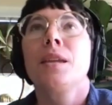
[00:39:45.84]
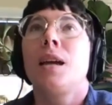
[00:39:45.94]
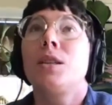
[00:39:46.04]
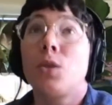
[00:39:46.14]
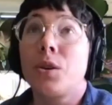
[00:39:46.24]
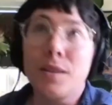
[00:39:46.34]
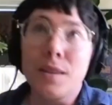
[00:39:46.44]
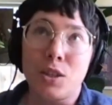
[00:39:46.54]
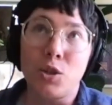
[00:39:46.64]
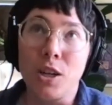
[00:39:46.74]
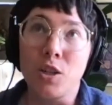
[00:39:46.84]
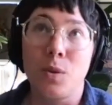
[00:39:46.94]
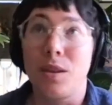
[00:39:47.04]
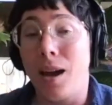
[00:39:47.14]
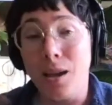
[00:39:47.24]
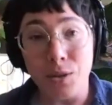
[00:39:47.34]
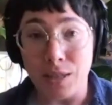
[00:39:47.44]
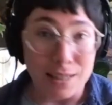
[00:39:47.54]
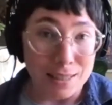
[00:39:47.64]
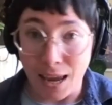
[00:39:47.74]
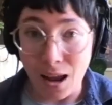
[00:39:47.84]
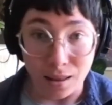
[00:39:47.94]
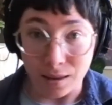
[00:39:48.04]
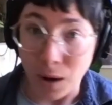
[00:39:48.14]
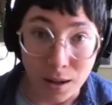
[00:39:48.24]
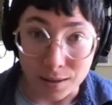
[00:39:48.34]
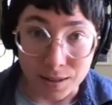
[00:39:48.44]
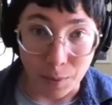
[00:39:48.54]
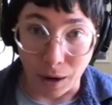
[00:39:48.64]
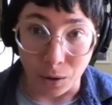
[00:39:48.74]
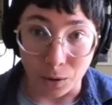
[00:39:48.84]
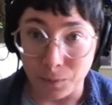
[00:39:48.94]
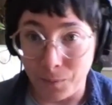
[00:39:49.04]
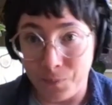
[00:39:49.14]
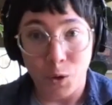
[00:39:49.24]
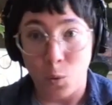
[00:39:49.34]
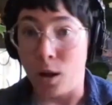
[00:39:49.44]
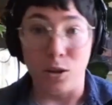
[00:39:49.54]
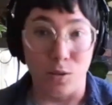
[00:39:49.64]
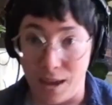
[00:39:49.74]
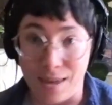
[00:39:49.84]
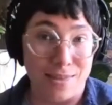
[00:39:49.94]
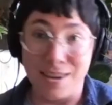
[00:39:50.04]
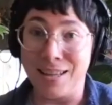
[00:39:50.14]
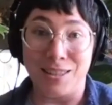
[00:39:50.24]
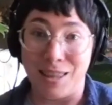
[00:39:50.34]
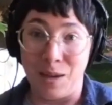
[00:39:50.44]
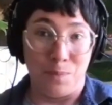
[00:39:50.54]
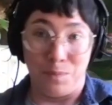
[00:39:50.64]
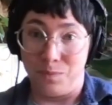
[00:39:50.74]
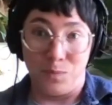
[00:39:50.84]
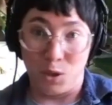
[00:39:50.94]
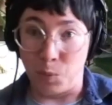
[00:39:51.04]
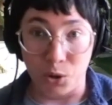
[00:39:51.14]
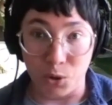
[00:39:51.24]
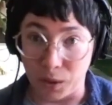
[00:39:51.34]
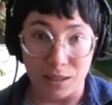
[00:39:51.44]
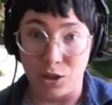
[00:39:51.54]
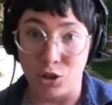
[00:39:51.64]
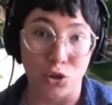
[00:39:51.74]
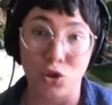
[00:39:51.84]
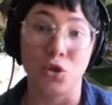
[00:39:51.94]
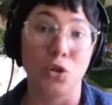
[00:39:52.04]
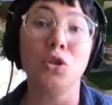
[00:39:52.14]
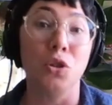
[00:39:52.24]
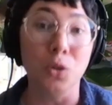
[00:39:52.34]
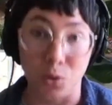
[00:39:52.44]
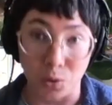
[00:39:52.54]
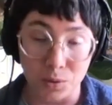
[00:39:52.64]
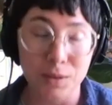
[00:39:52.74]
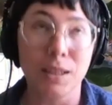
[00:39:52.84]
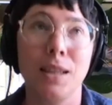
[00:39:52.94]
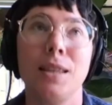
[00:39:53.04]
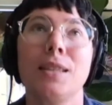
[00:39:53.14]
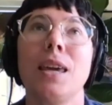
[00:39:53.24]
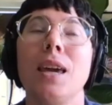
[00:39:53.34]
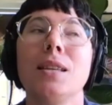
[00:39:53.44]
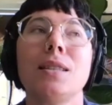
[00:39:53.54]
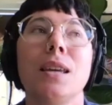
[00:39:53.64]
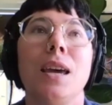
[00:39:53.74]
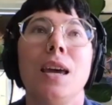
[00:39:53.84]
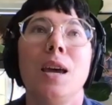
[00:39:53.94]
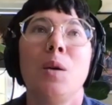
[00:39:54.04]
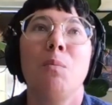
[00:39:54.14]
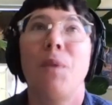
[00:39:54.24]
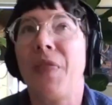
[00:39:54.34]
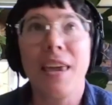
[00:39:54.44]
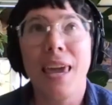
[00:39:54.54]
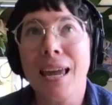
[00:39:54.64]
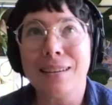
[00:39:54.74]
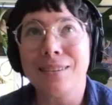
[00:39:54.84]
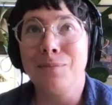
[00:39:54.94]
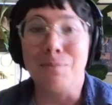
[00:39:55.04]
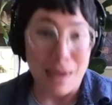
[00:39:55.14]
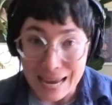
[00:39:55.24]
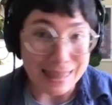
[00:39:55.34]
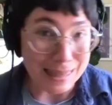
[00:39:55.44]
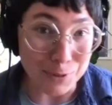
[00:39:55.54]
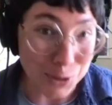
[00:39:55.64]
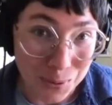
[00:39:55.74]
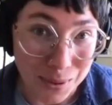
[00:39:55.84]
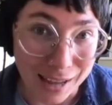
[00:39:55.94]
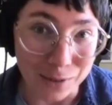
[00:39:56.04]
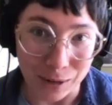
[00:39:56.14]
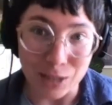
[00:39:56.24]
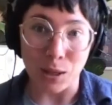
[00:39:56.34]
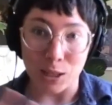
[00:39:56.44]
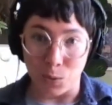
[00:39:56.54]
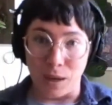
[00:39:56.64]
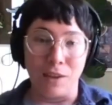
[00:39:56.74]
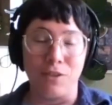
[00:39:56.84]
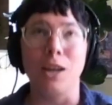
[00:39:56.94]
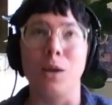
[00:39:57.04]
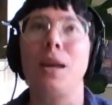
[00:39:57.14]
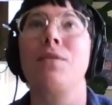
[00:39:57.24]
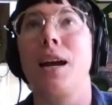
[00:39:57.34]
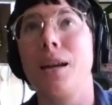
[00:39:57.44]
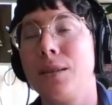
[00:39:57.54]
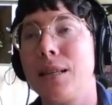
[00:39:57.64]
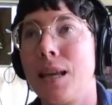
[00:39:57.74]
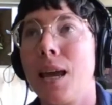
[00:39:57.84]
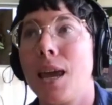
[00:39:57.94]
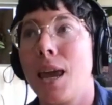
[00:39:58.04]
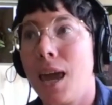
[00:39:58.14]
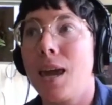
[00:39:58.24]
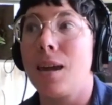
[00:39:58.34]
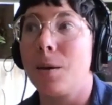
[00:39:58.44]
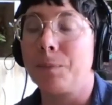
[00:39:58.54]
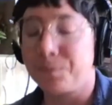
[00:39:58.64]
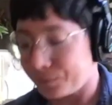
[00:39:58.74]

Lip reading: And so they're in the situation where the IOC can say all it wants about what it thinks that sports organizations should do in this case, but they can't make them do that, right? So that's what we have here. We have the IOC saying, hey,